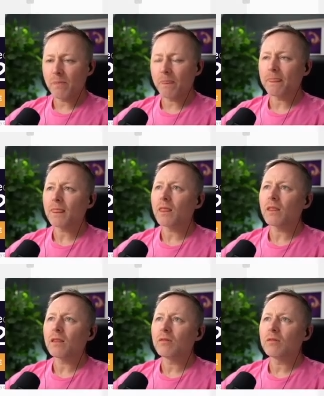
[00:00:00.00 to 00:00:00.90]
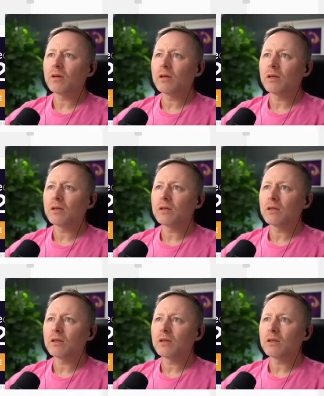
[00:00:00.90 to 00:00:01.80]

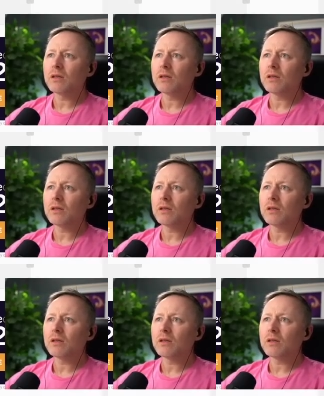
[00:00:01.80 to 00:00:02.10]
(silence)